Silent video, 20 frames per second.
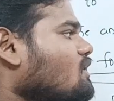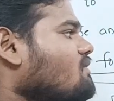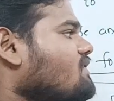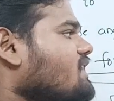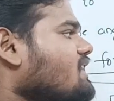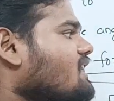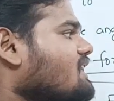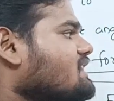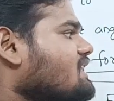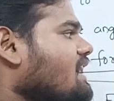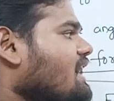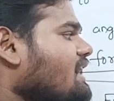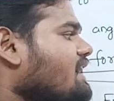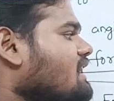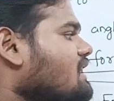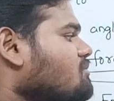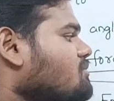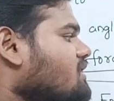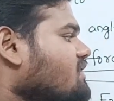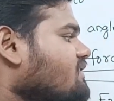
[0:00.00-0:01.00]
Now we got the
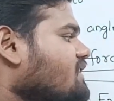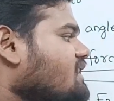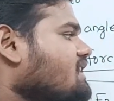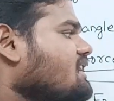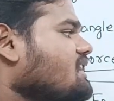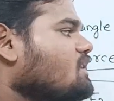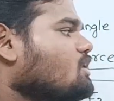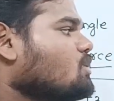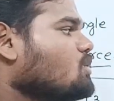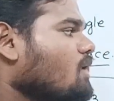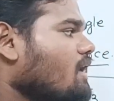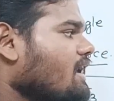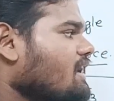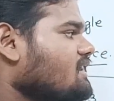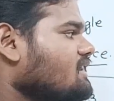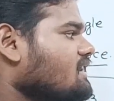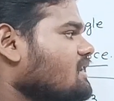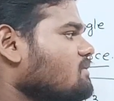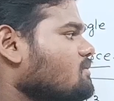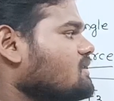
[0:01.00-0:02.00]
angle between T2
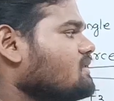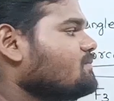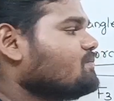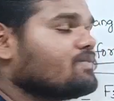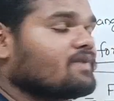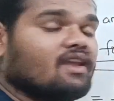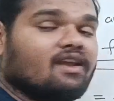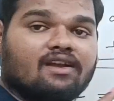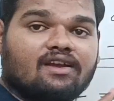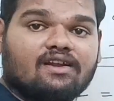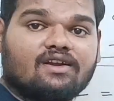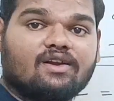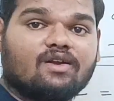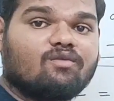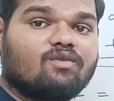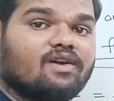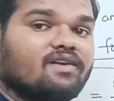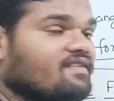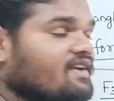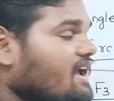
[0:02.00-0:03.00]
and W.
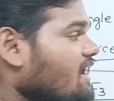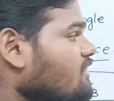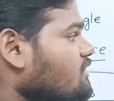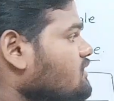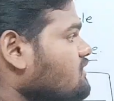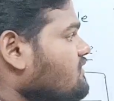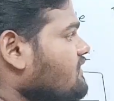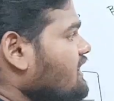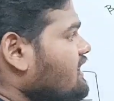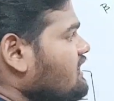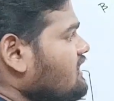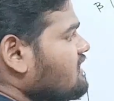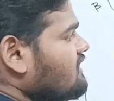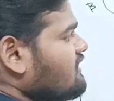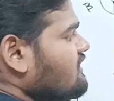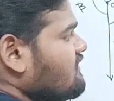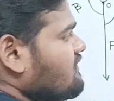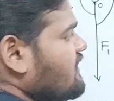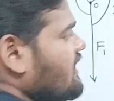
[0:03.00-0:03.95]
Now what we have to find?